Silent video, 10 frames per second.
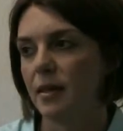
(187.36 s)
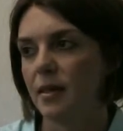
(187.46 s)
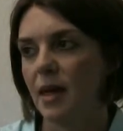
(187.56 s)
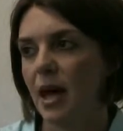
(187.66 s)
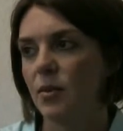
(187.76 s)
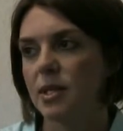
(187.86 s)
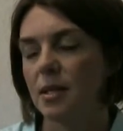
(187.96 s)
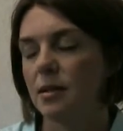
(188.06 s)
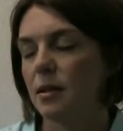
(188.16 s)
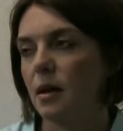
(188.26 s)
that was
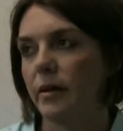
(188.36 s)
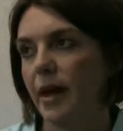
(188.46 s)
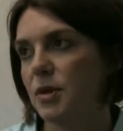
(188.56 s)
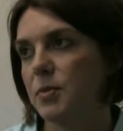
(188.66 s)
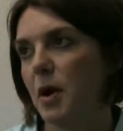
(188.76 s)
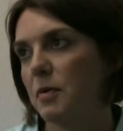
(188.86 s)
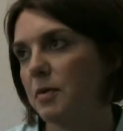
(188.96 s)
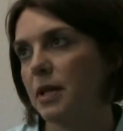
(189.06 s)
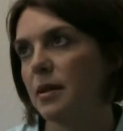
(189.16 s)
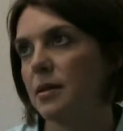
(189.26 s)

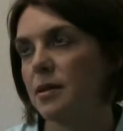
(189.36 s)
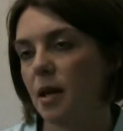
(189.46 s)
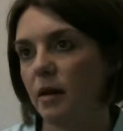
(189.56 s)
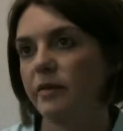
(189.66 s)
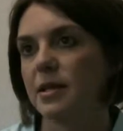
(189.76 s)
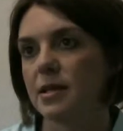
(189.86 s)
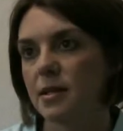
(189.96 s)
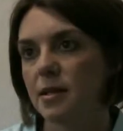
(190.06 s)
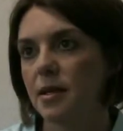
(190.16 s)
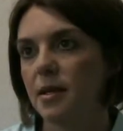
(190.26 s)
probably the
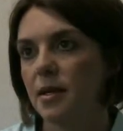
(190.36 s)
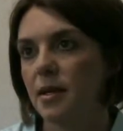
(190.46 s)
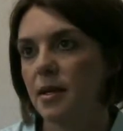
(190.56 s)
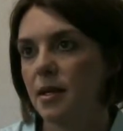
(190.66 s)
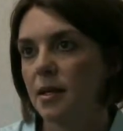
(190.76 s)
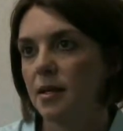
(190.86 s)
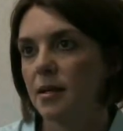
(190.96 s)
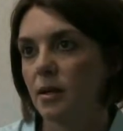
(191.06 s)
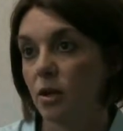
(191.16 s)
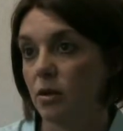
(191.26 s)
toughest
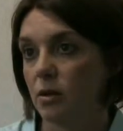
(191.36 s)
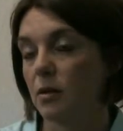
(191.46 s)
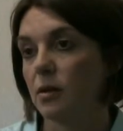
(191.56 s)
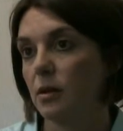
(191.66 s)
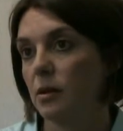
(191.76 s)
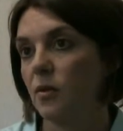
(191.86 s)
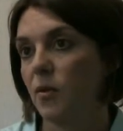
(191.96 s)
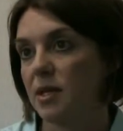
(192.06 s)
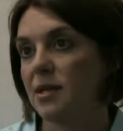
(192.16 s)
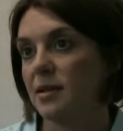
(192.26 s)
hurdle,
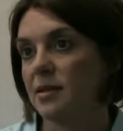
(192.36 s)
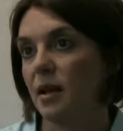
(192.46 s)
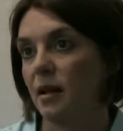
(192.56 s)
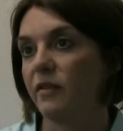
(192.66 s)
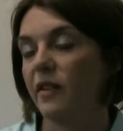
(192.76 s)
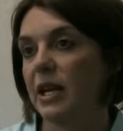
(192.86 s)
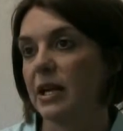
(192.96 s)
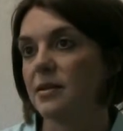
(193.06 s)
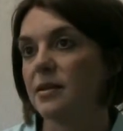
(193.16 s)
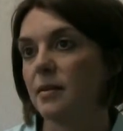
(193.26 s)
was the Senate
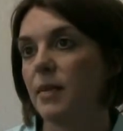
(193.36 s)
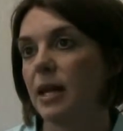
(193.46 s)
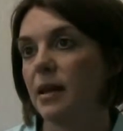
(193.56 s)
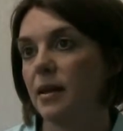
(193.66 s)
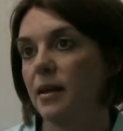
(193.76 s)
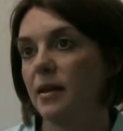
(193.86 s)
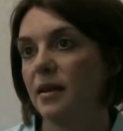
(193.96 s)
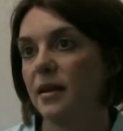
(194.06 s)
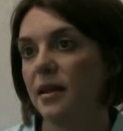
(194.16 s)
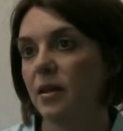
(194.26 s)
Finance Committee.
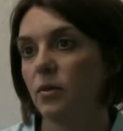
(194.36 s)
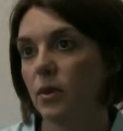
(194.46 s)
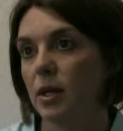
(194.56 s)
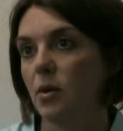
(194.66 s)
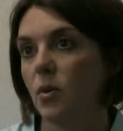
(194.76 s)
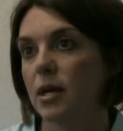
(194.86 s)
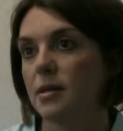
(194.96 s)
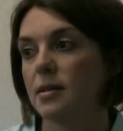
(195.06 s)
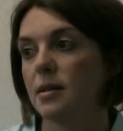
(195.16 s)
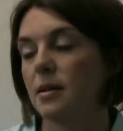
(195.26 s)
It really
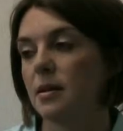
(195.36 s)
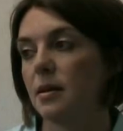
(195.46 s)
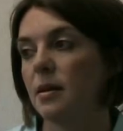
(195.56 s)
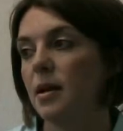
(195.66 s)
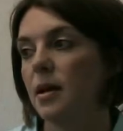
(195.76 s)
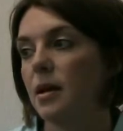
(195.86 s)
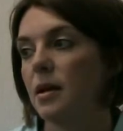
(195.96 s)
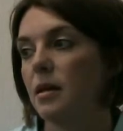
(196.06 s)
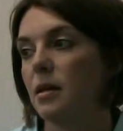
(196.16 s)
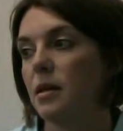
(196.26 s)
was.
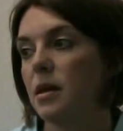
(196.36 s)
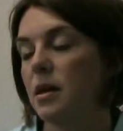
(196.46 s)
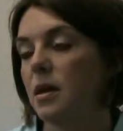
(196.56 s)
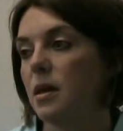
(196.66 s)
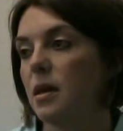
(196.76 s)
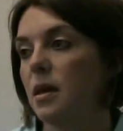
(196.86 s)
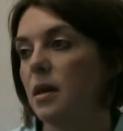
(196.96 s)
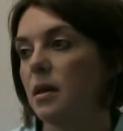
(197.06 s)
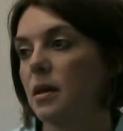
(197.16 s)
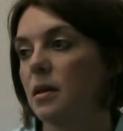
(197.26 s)
The
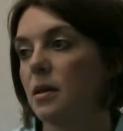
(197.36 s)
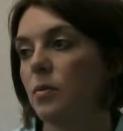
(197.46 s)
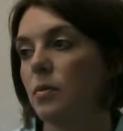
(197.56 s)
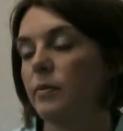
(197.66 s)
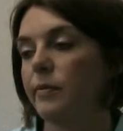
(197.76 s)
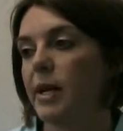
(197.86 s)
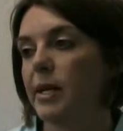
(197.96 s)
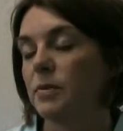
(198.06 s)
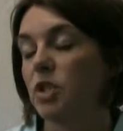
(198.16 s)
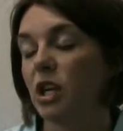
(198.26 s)

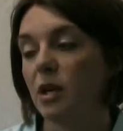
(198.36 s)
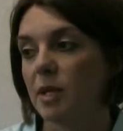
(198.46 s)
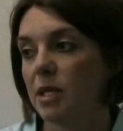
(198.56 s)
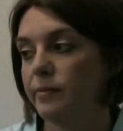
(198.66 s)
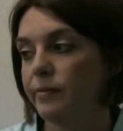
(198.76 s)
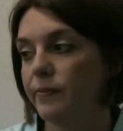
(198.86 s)
chairman